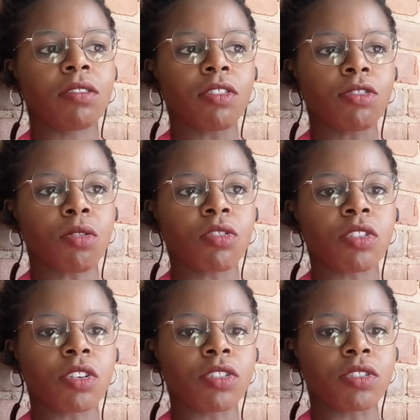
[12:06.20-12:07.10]

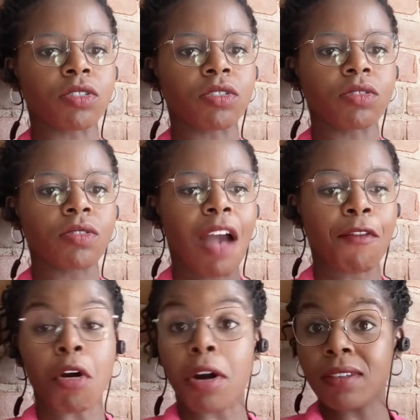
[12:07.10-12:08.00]
soldiers
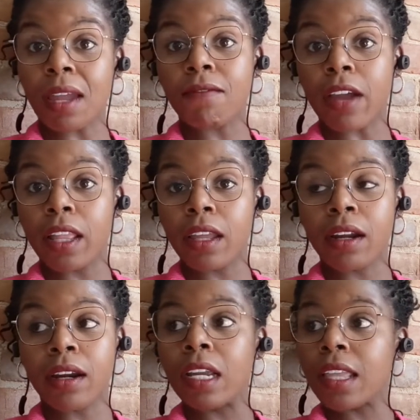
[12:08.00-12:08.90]
have a hard time fighting
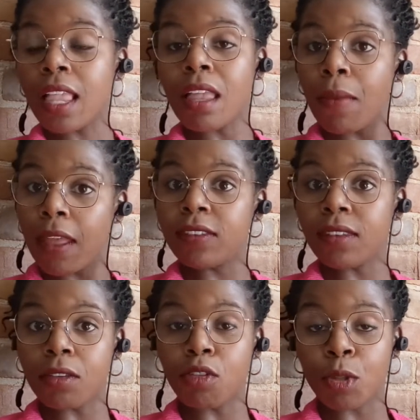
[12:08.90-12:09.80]
her, it kind of makes
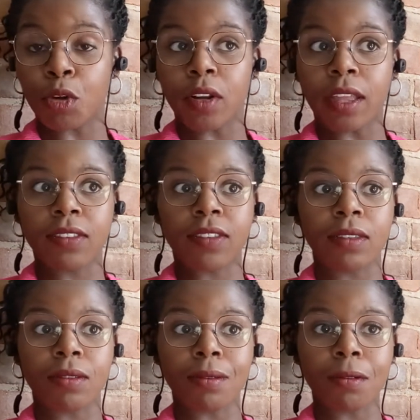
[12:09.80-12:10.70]
the Numenorians
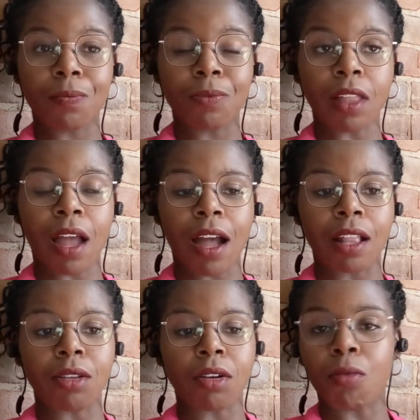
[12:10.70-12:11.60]

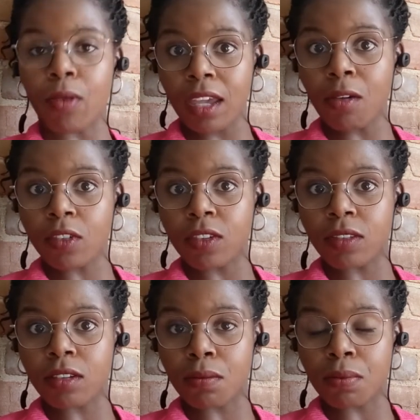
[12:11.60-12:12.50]
look weak, which
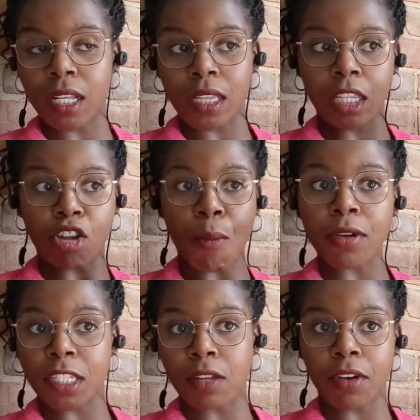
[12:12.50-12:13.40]
is completely the
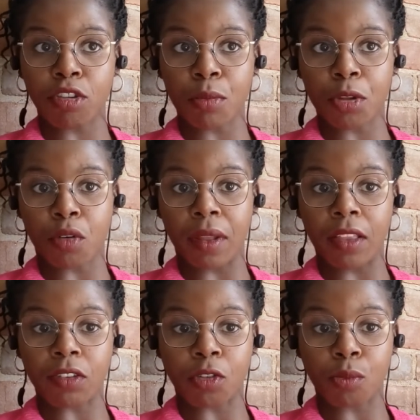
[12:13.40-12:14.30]
opposite of what
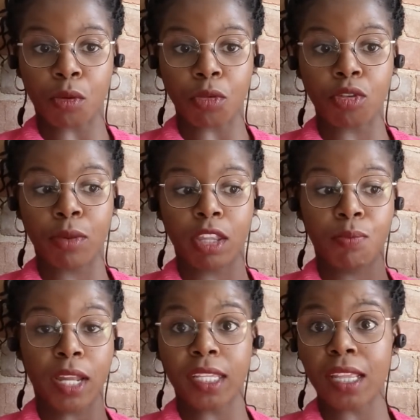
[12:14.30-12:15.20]
Numenorians are supposed to be
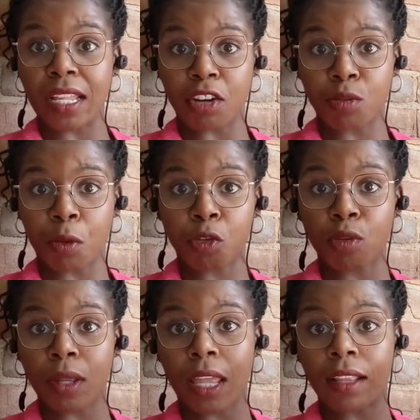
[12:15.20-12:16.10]
depicted. Like, they're supposed
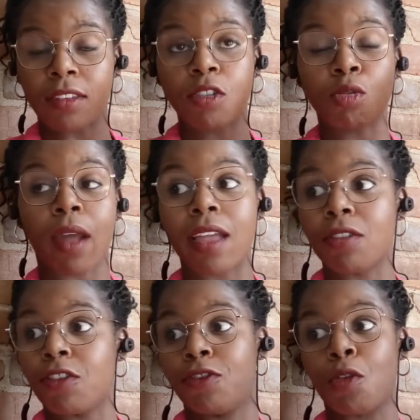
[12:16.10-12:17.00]
to be like this
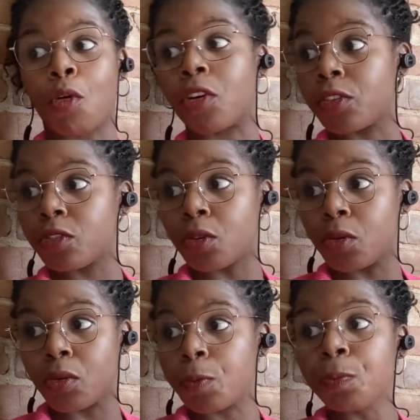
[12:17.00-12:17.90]
grand force
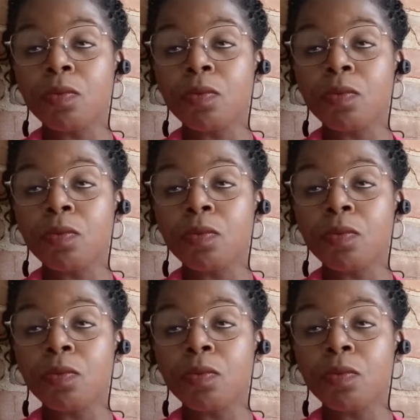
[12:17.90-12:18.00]
who,